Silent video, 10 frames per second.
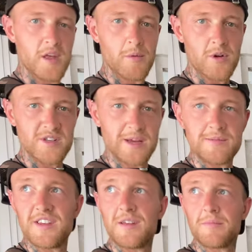We got
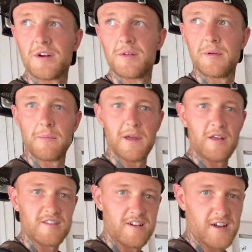tempted in by the big pink
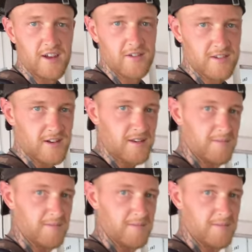sign outside.